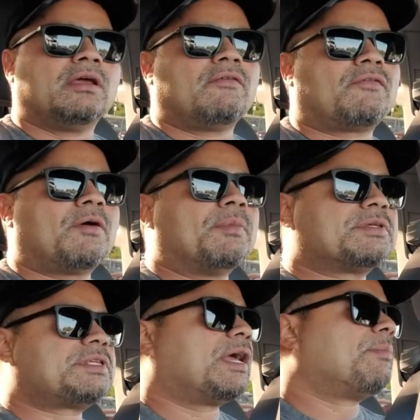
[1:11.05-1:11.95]
from the
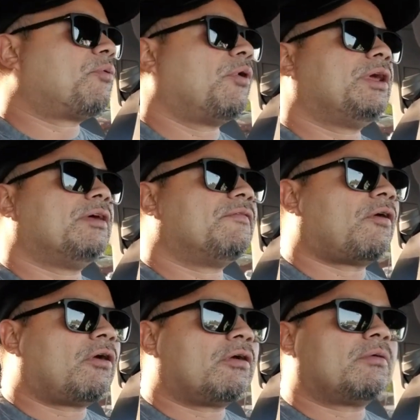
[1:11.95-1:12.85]
standpoint of
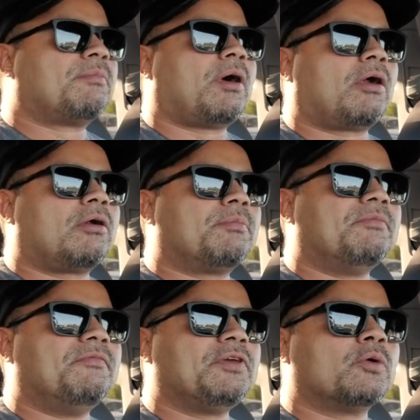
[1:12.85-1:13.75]
our
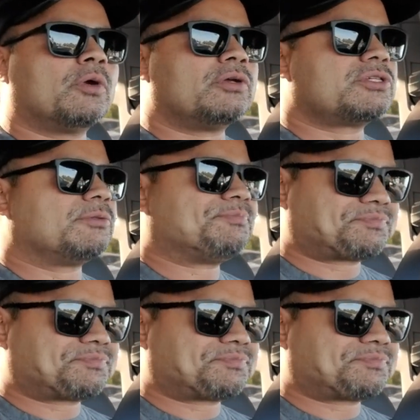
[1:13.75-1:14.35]
viewers,